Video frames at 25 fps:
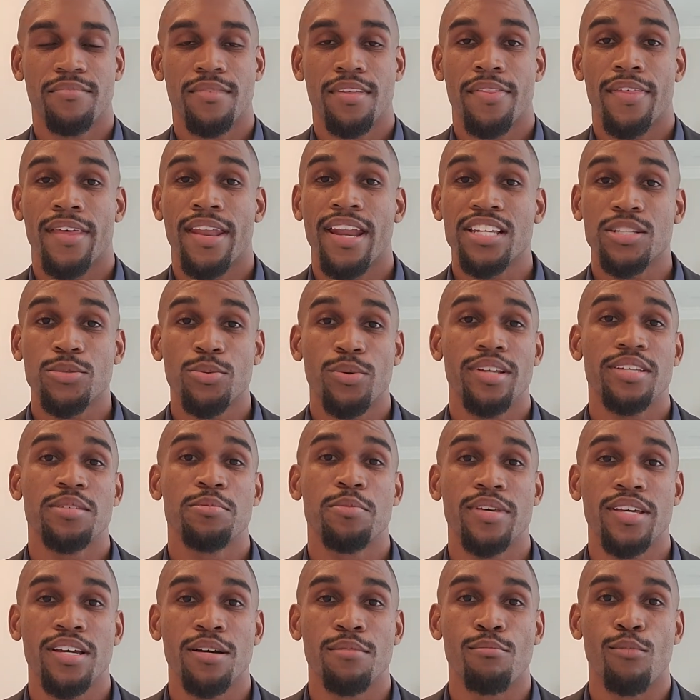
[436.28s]
The next one is
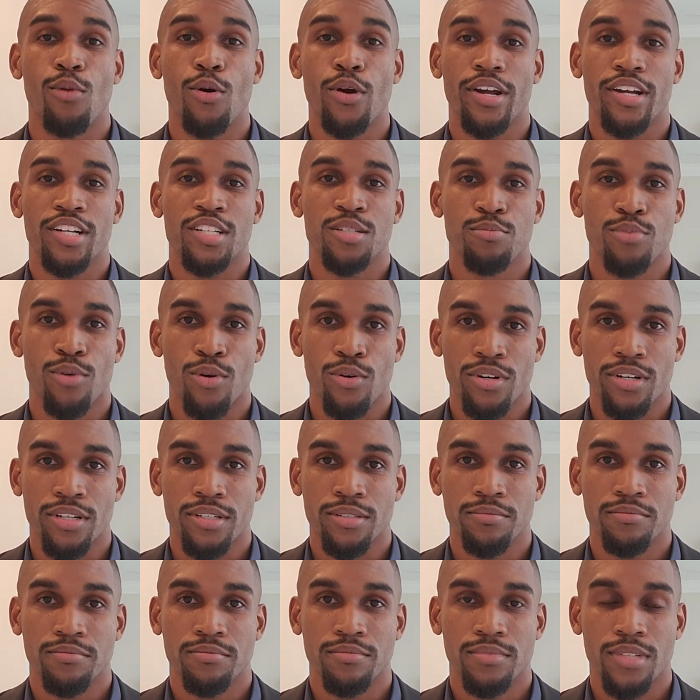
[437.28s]
being a mortgage broker.
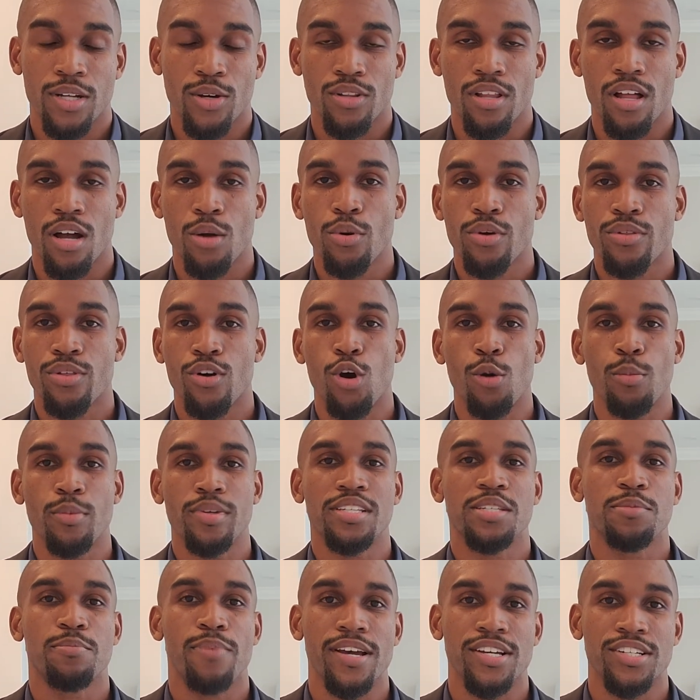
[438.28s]
Now, along with home
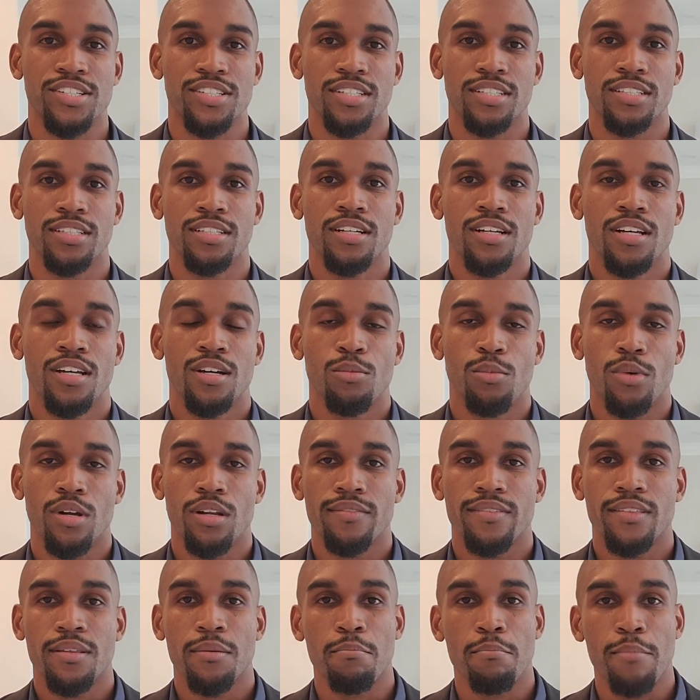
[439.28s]
inspection, one
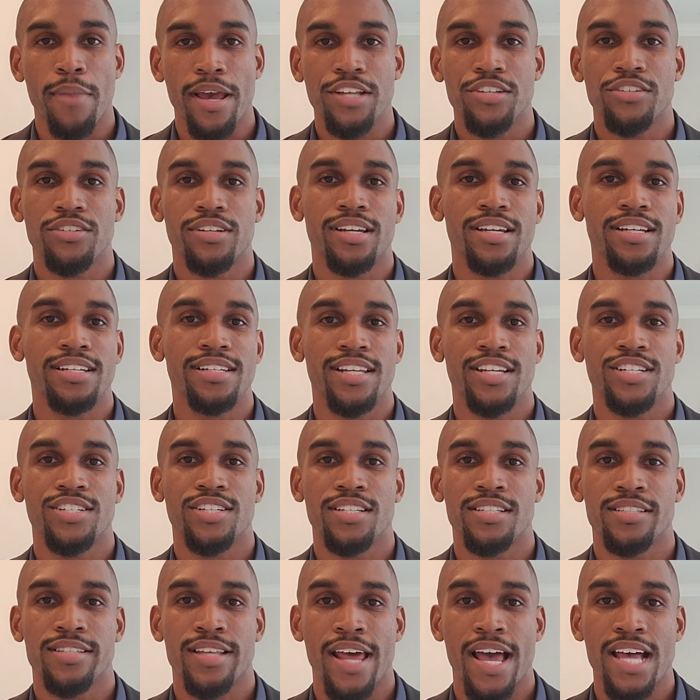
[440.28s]
of the major
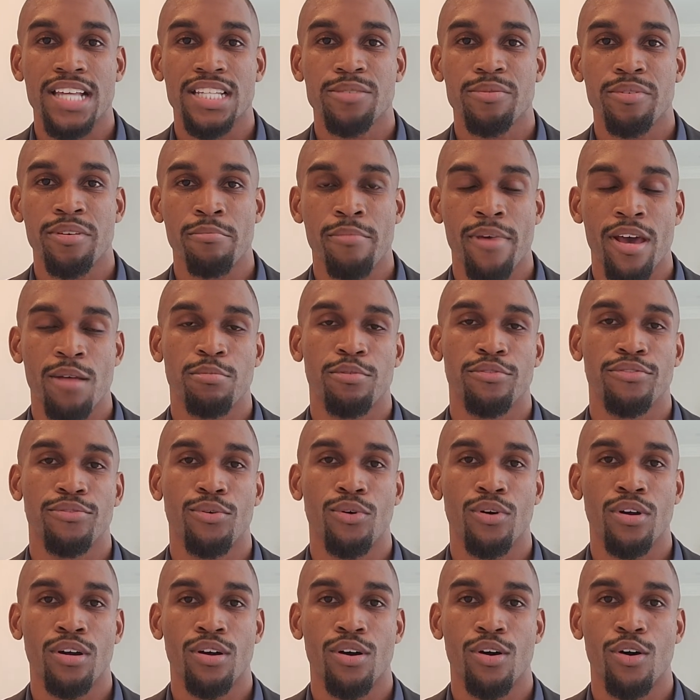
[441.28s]
conditions that has to be met
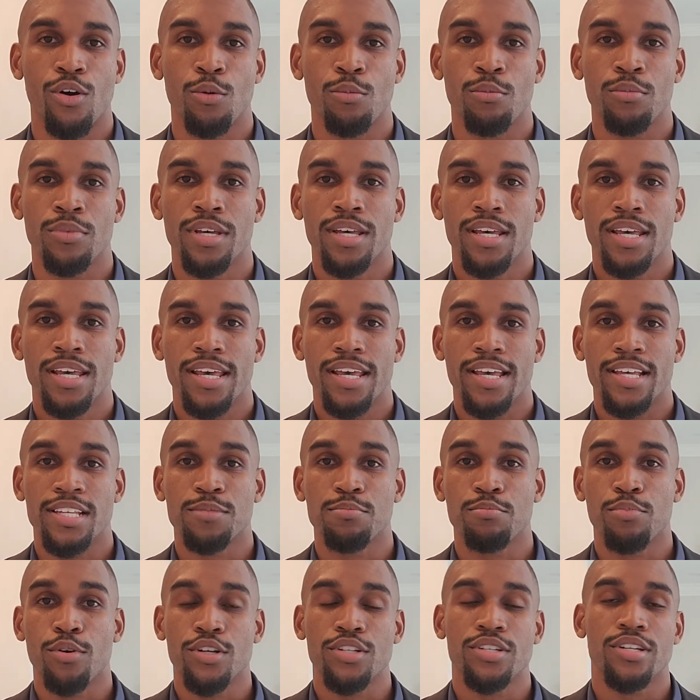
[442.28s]
before a home is
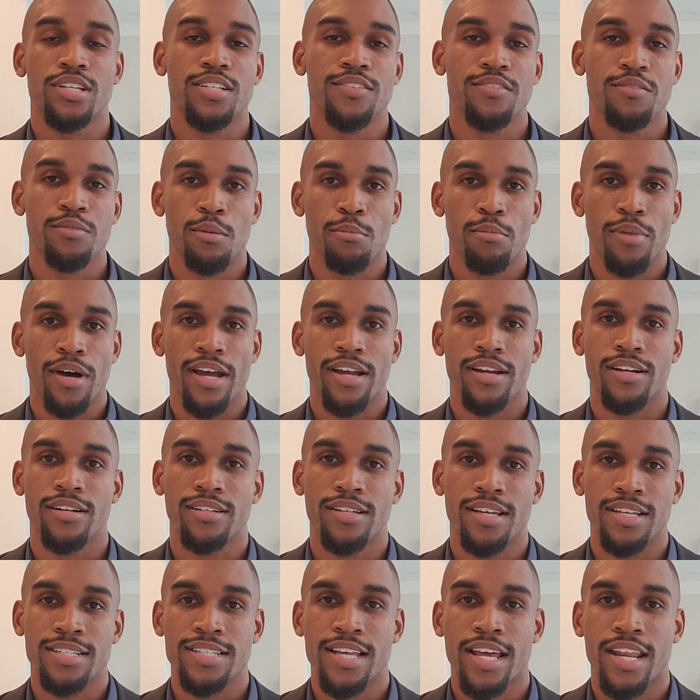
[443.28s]
purchased from a buyer
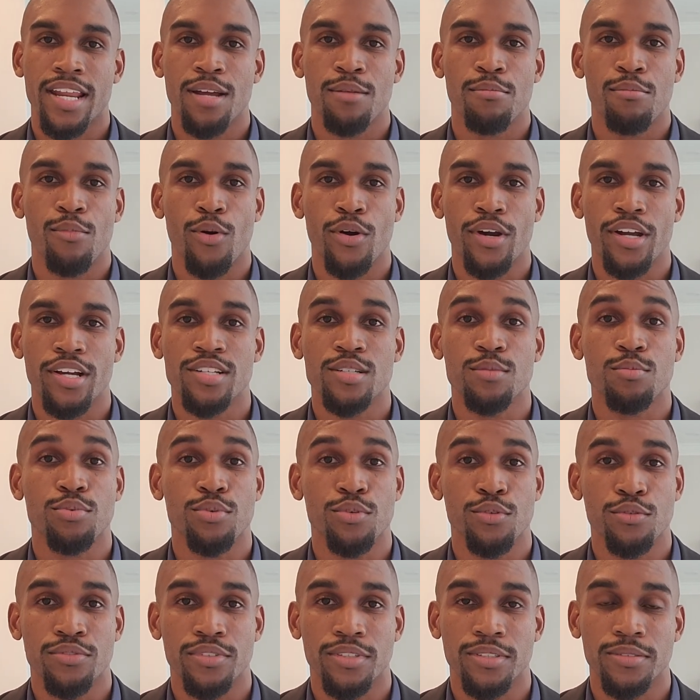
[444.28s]
is getting a mortgage
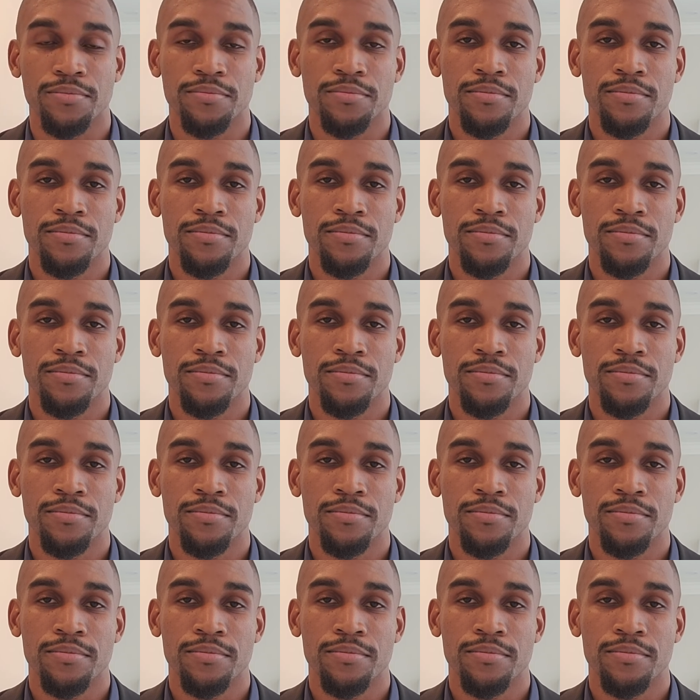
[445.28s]
approval.